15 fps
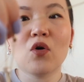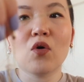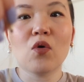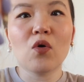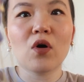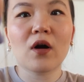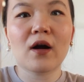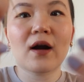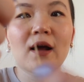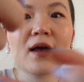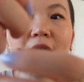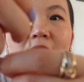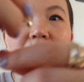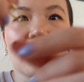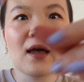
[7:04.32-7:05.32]
or
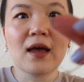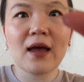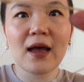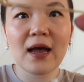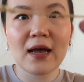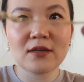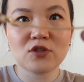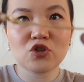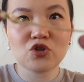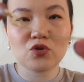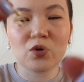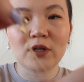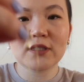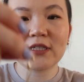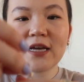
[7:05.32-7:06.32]
as
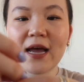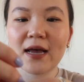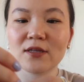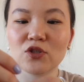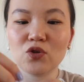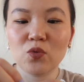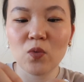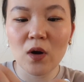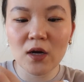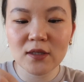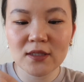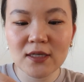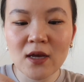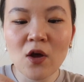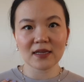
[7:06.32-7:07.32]
short as you want.